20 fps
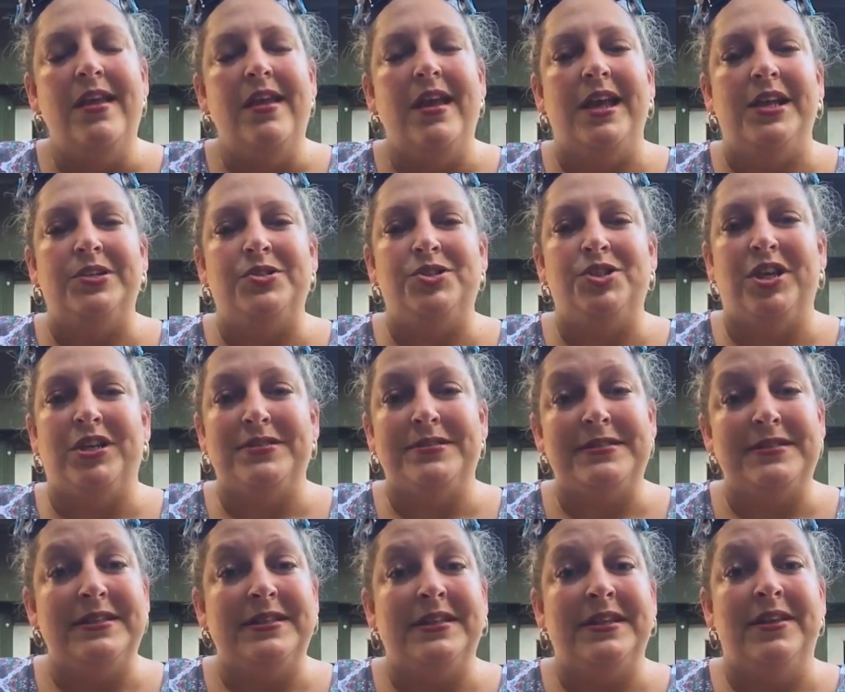And
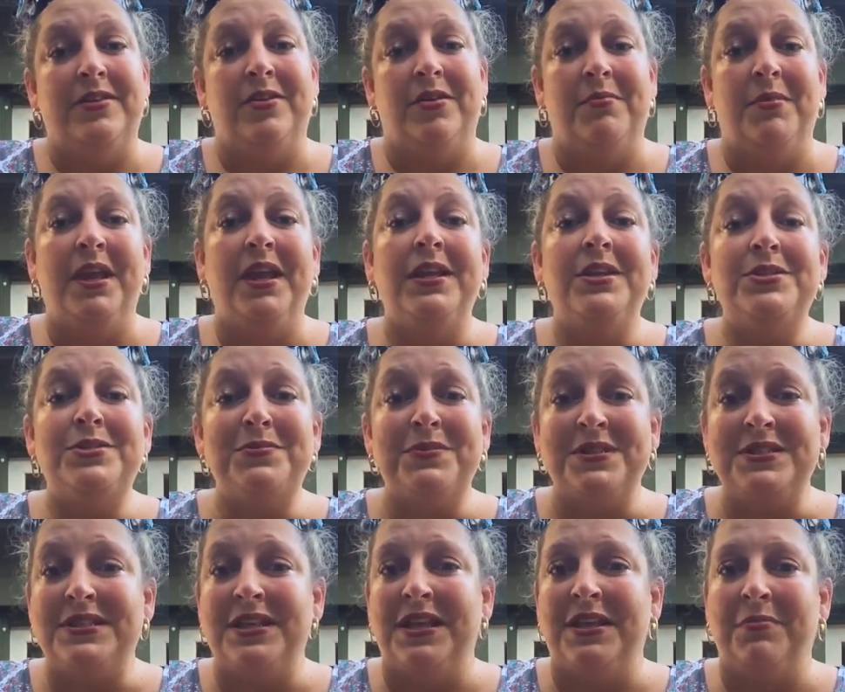Justin and our
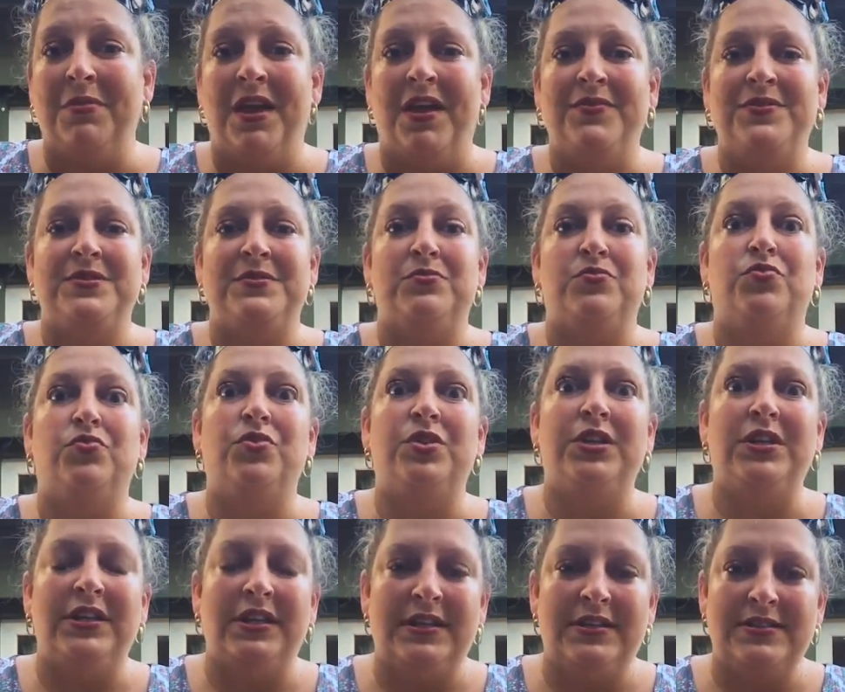management team have some
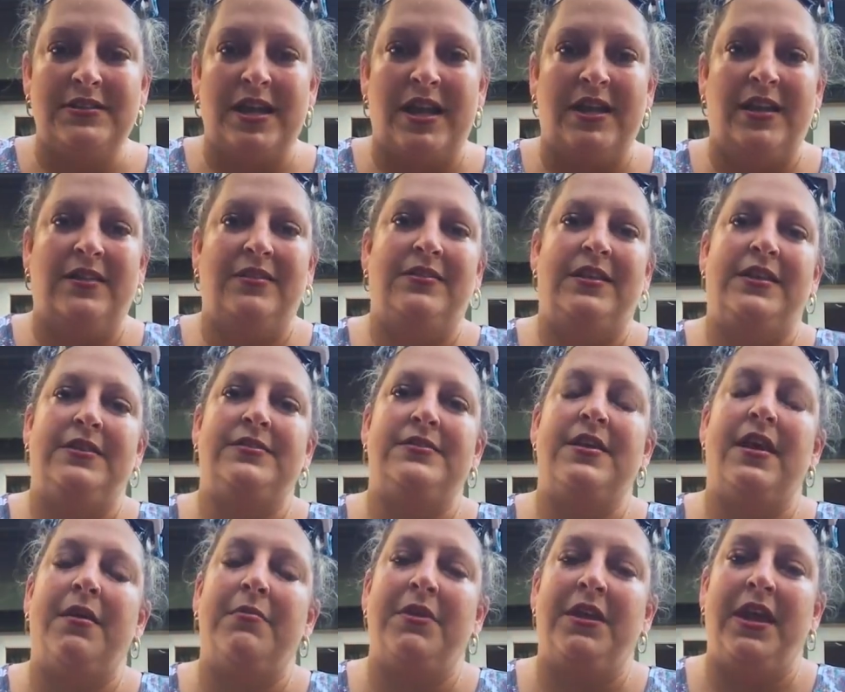really exciting things
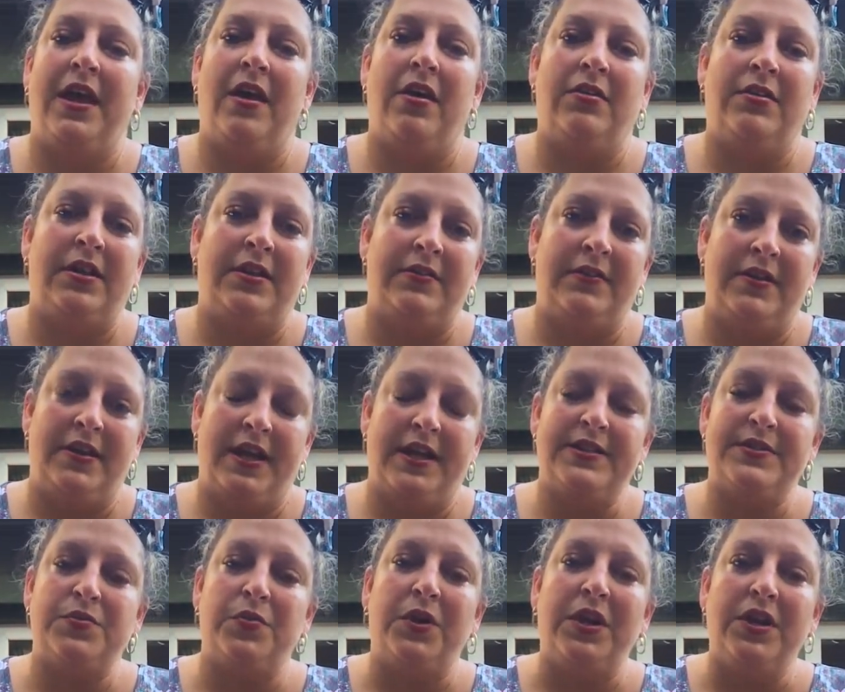coming out in the
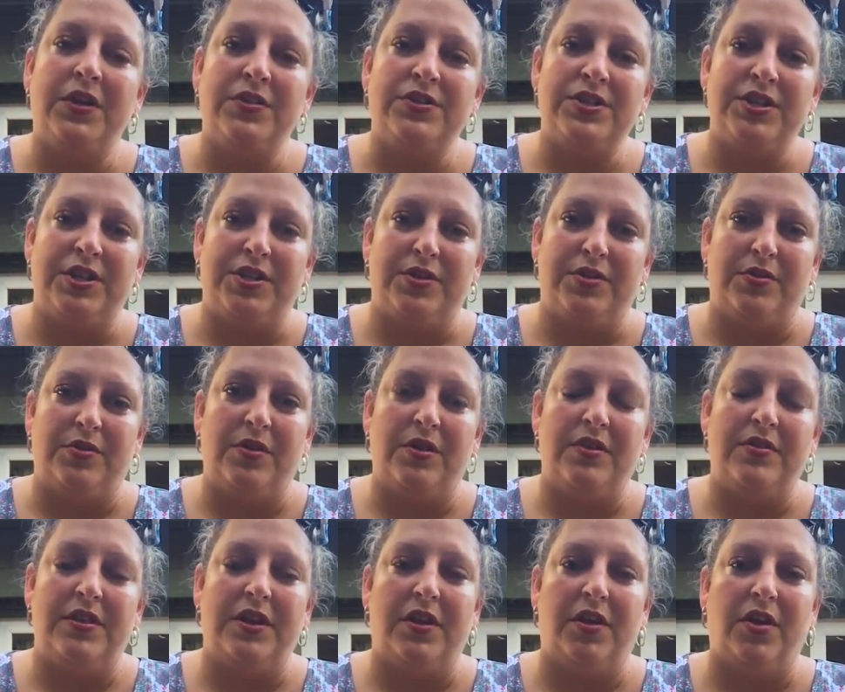next week or two
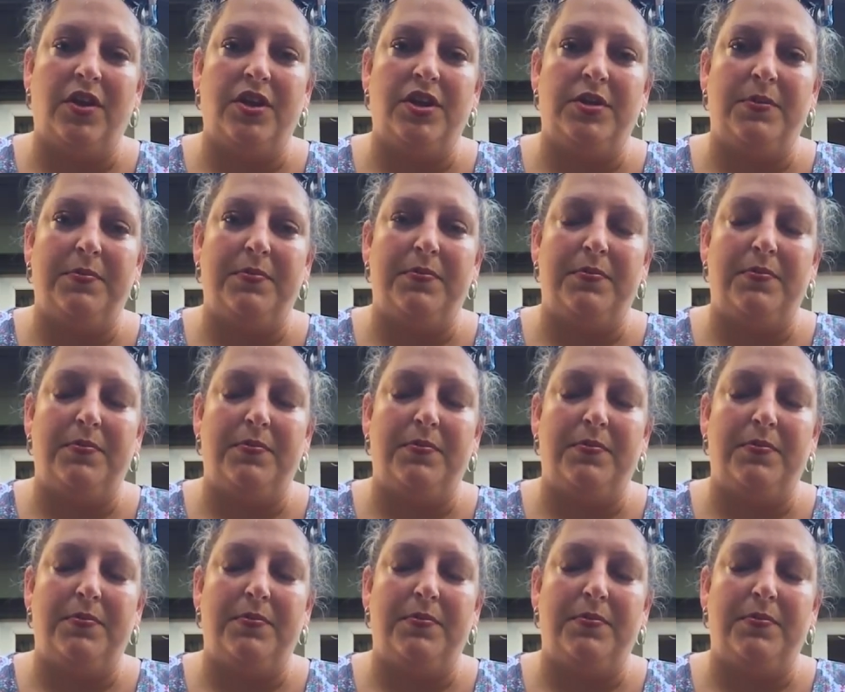that are going to